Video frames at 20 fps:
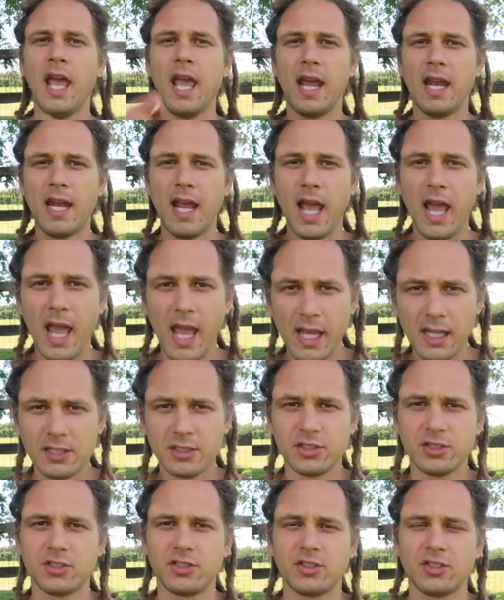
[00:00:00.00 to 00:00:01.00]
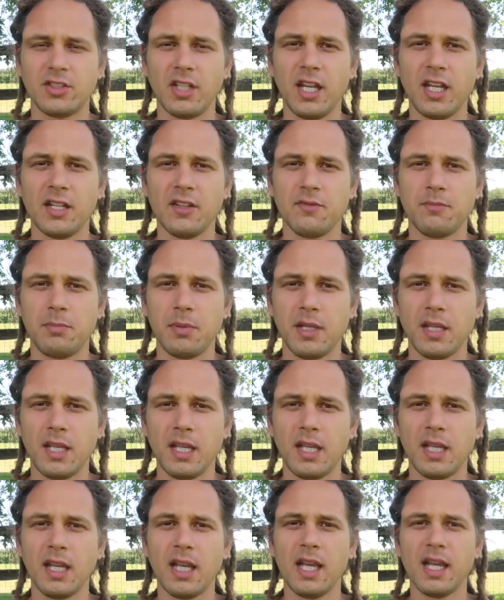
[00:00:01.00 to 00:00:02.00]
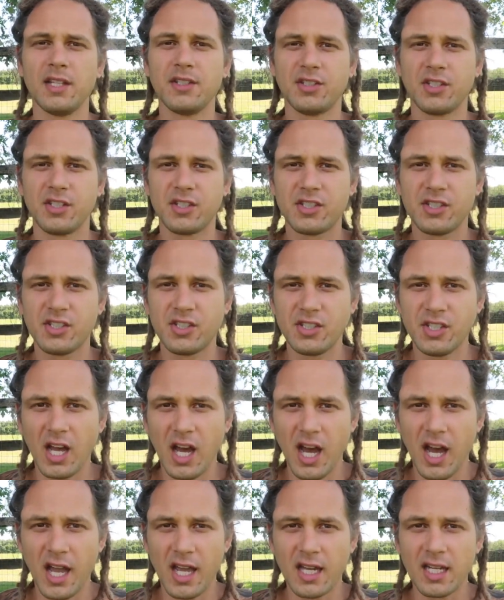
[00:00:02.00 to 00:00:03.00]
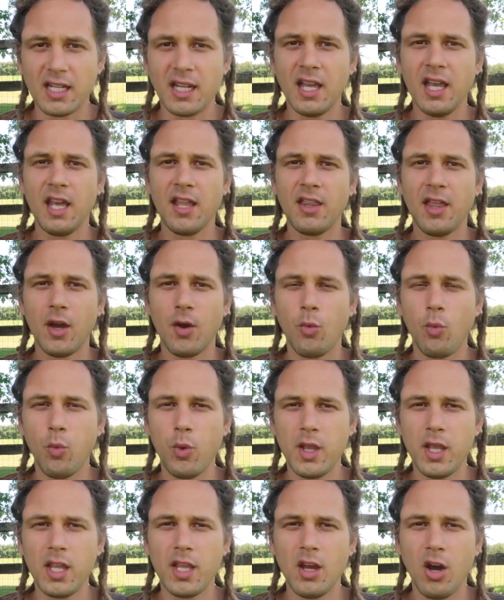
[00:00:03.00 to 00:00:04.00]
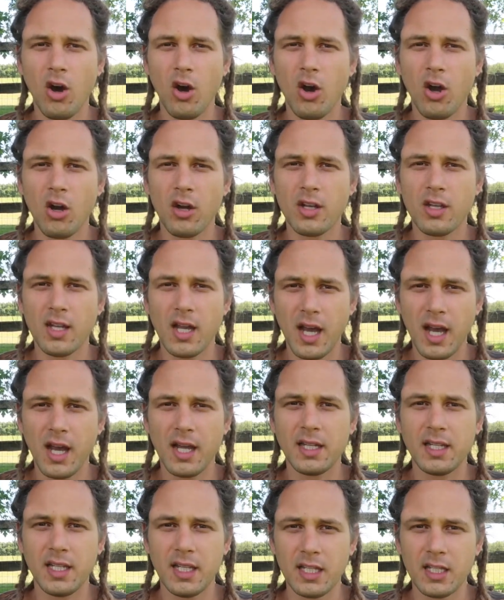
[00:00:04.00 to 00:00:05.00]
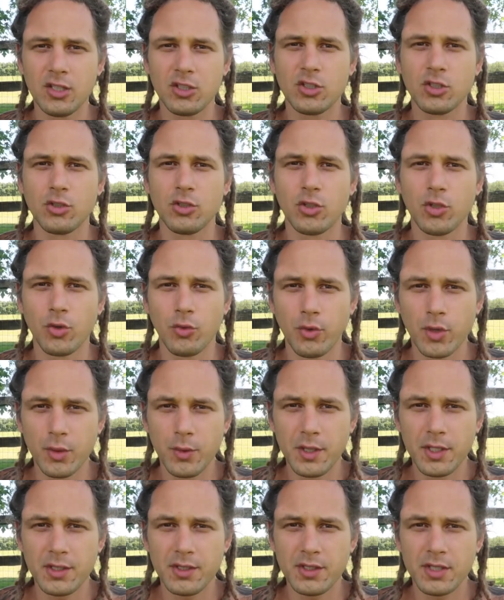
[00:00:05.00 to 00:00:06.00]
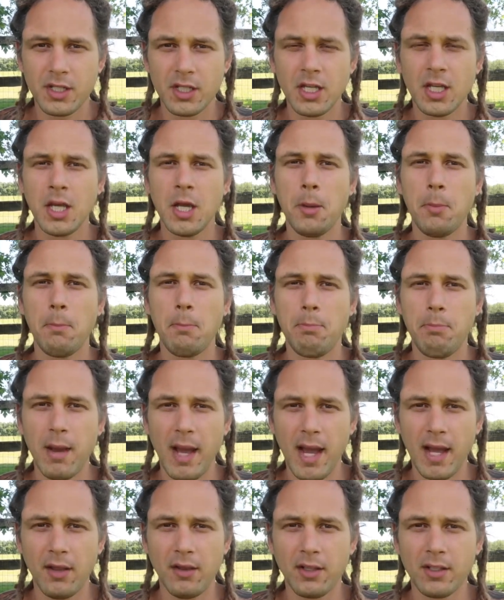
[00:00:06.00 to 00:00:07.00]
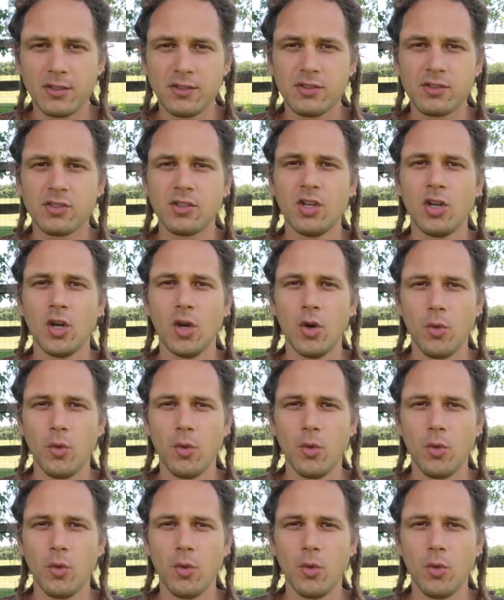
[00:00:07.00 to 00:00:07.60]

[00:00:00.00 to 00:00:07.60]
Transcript: an anxious state of being is a sign that we are not in congruent balance